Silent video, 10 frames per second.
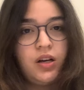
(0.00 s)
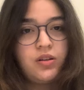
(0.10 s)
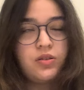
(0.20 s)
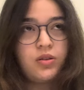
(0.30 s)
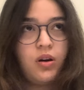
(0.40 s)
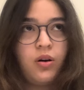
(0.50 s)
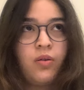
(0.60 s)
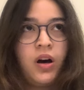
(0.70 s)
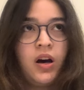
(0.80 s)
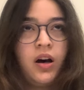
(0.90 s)

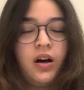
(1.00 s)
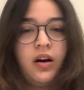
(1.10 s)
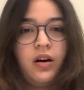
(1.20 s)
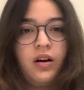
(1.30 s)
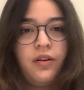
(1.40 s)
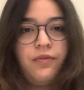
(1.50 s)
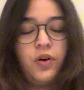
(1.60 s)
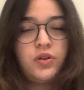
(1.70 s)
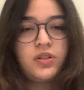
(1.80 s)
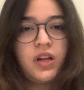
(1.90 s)
So,
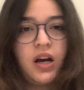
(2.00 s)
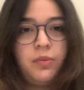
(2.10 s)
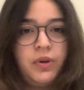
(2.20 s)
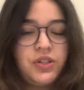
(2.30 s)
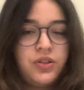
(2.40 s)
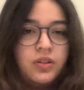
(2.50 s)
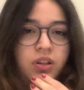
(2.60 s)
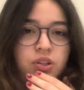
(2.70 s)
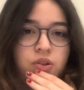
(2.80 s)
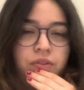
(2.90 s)
first I measure
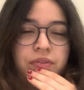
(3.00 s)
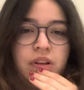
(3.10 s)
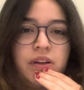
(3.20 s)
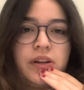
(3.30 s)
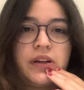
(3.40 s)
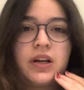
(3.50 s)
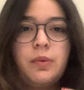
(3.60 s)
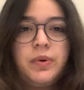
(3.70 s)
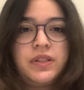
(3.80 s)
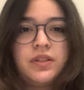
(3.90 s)
each of the
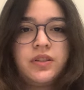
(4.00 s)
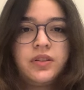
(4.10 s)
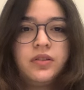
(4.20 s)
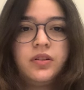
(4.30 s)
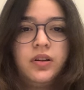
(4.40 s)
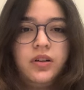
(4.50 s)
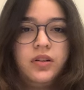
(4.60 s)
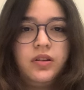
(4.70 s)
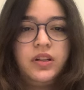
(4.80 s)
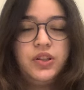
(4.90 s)
capacitor
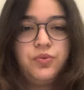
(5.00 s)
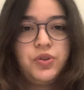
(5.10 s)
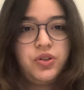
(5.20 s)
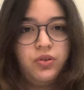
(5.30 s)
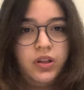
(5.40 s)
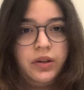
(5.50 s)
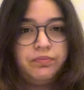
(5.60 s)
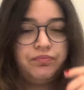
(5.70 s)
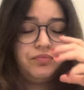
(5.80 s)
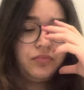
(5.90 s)
individually
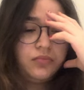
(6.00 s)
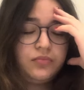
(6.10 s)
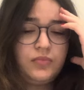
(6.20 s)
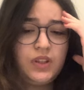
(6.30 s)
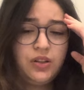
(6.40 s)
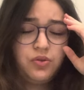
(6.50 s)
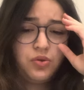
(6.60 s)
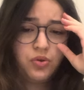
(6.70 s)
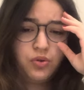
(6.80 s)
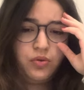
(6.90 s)

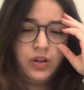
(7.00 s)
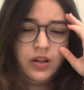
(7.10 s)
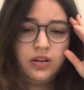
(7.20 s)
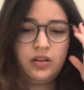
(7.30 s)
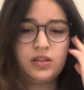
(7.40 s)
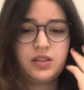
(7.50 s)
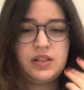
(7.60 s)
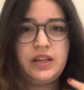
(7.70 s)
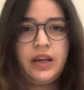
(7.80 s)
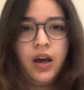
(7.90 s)
to
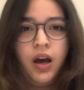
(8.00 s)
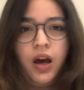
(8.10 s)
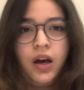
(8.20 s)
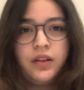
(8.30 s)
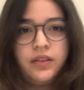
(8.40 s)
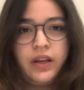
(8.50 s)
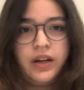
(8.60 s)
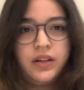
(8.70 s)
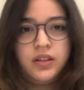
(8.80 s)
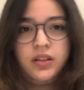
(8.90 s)
see
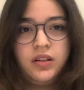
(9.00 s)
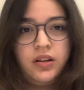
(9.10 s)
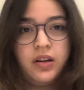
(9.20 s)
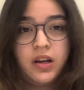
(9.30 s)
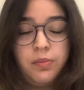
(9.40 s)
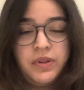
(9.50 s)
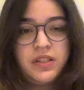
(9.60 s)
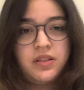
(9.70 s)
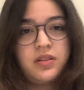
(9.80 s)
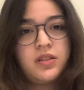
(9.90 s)
their
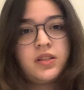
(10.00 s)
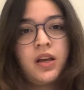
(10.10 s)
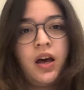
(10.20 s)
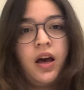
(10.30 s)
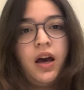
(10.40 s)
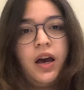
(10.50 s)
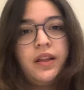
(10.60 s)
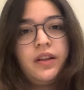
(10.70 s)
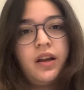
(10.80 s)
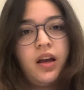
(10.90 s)
capacitance, and then I